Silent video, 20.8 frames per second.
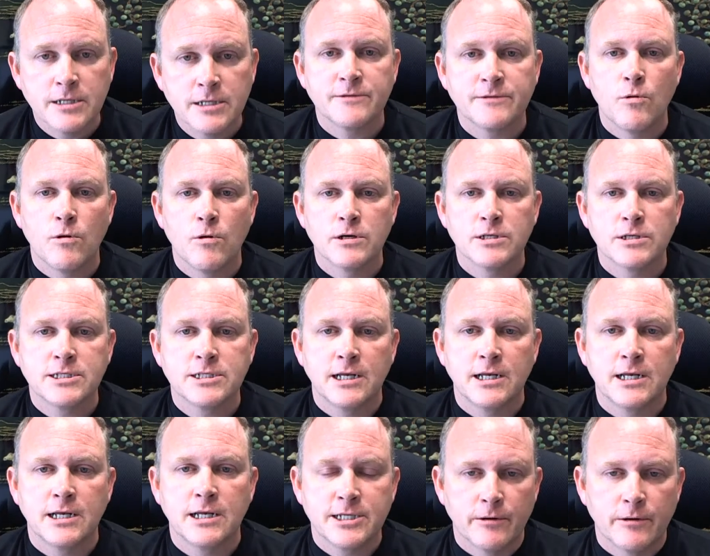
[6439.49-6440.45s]
of course,
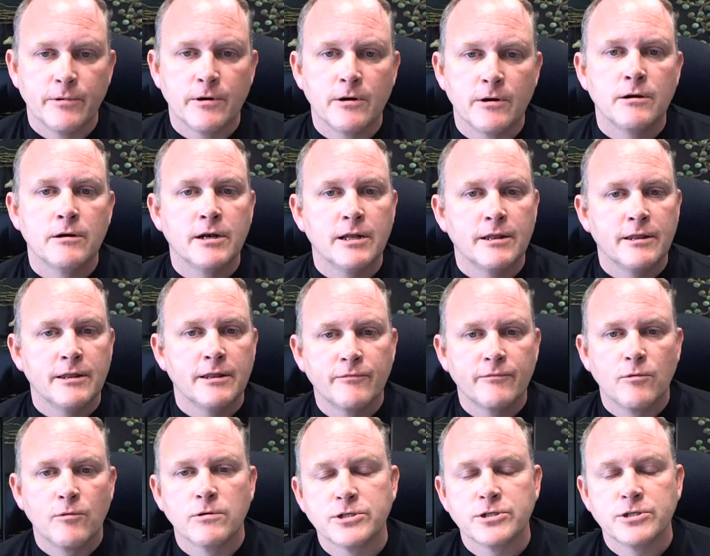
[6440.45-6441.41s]
as Sarah Bird, and then,
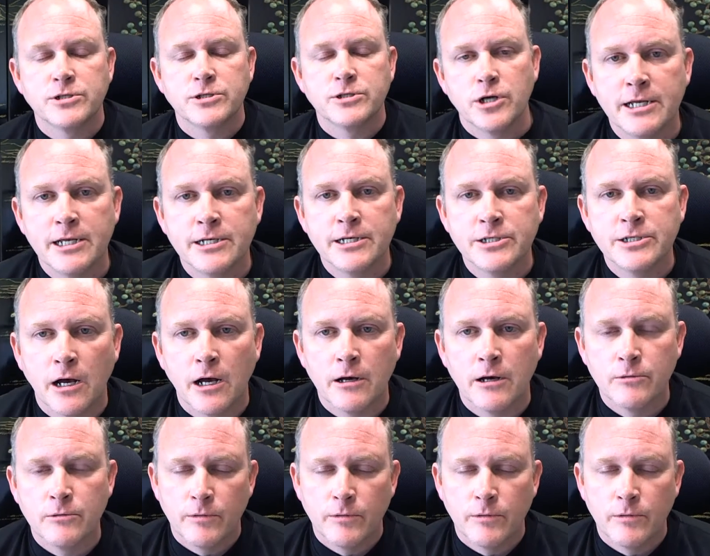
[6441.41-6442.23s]
of course, John Henshaw,